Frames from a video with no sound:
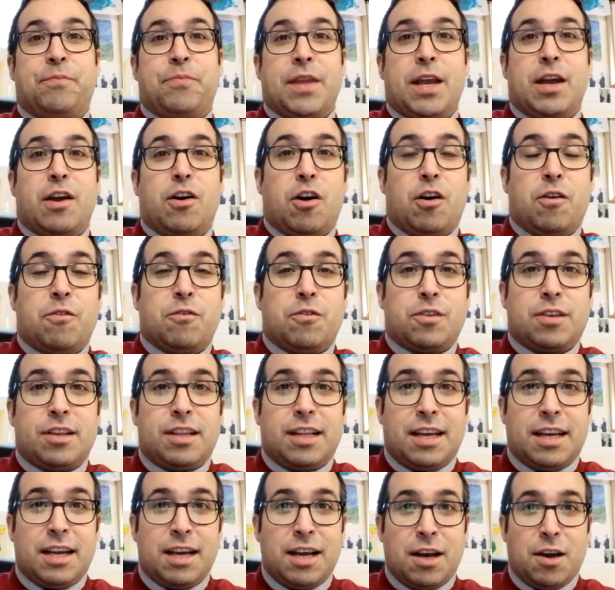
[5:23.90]

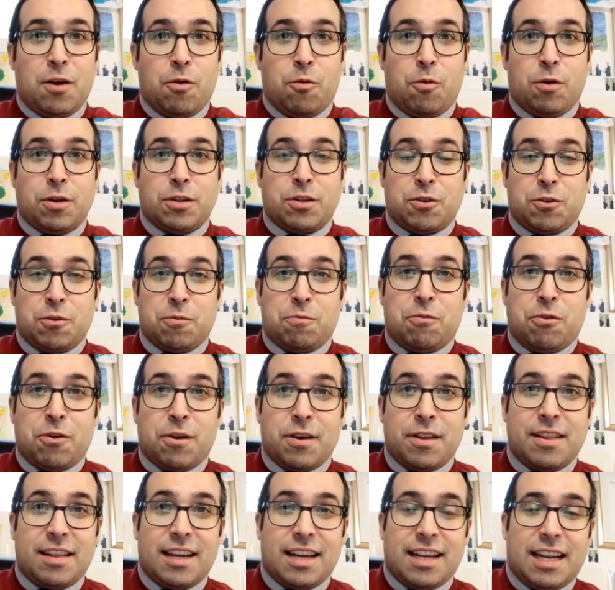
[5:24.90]
obviously wants to
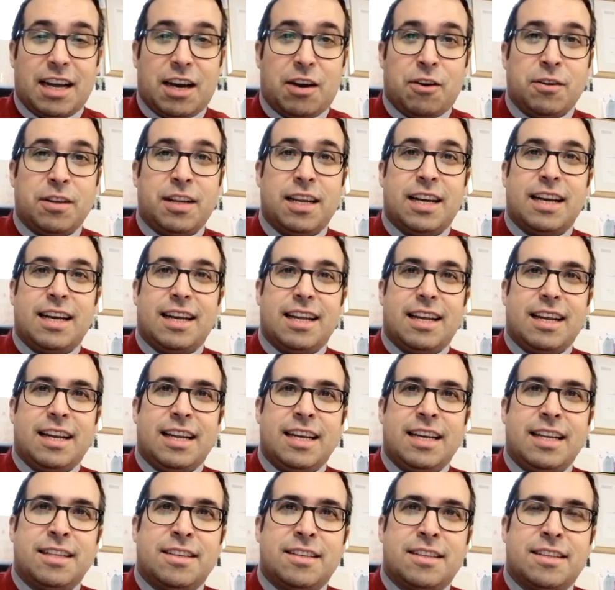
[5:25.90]
point that out,
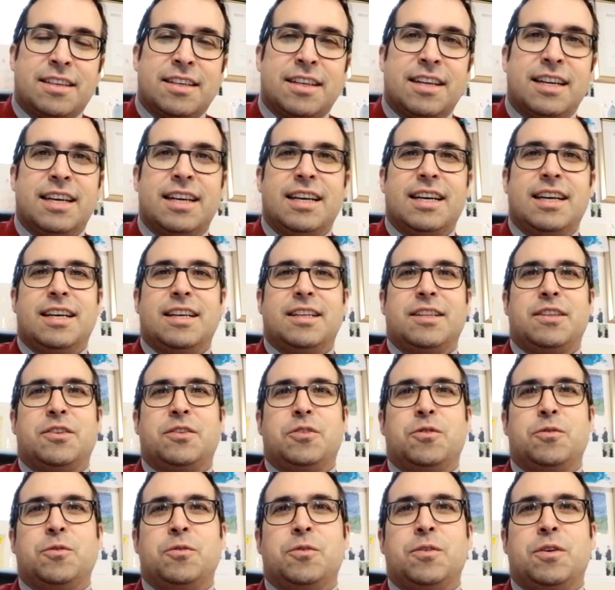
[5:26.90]
leads
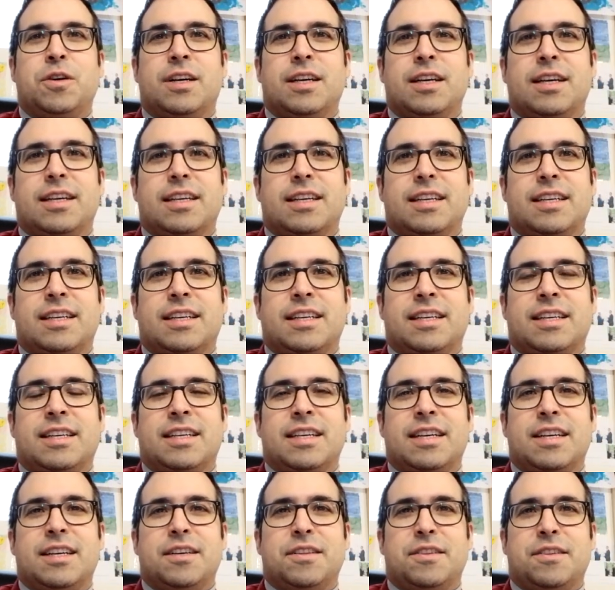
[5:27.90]
to
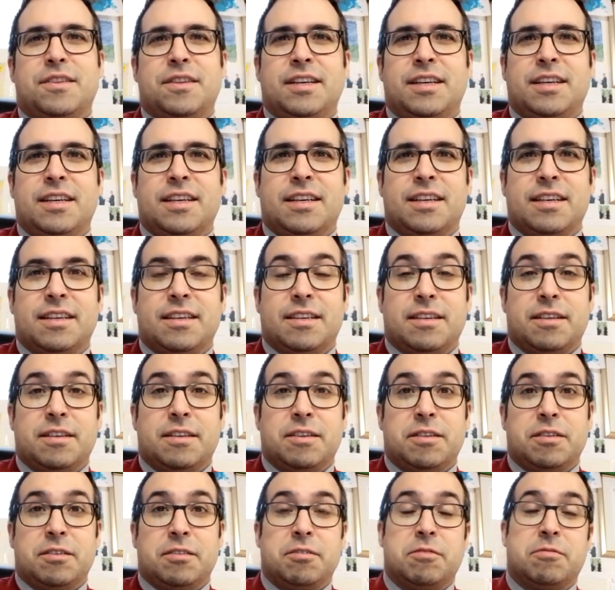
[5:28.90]
the
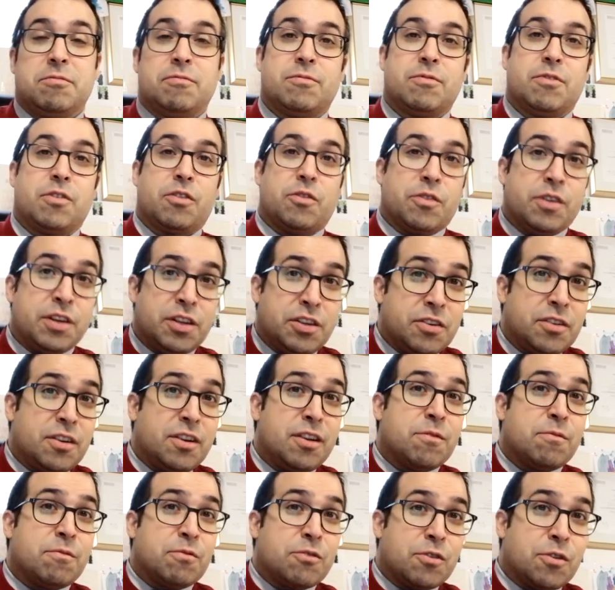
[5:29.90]
original
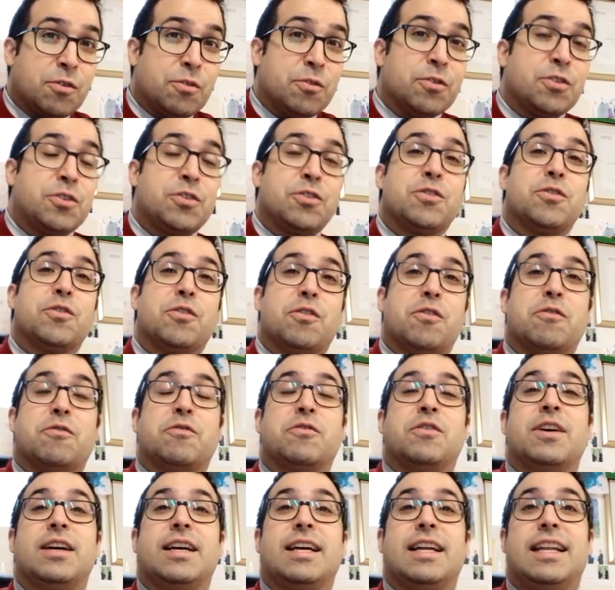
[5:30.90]
approach of
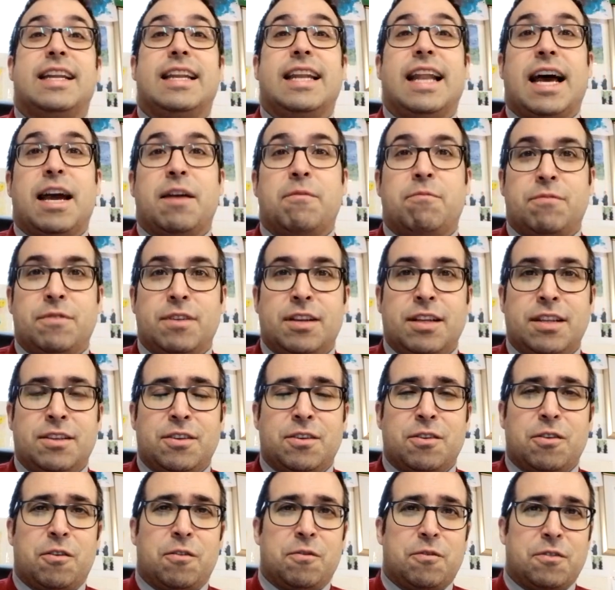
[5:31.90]
Leibniz
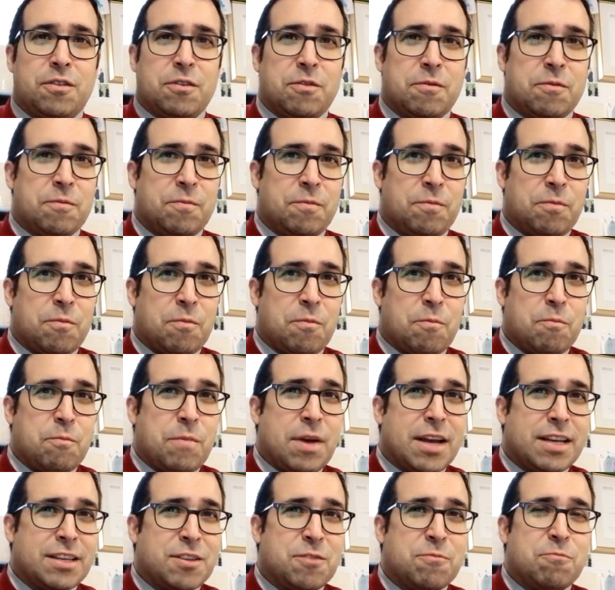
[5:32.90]
of the
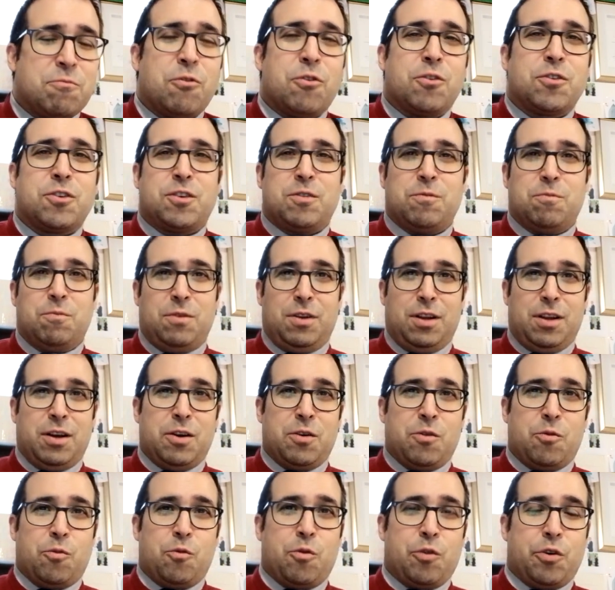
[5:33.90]
best possible
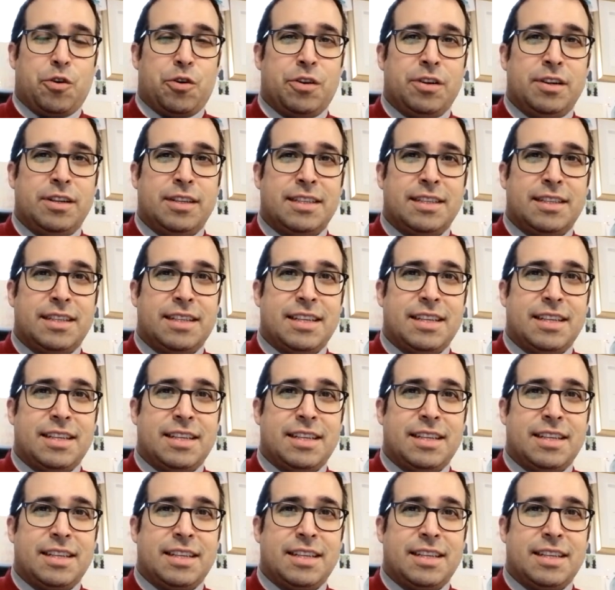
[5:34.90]
worlds,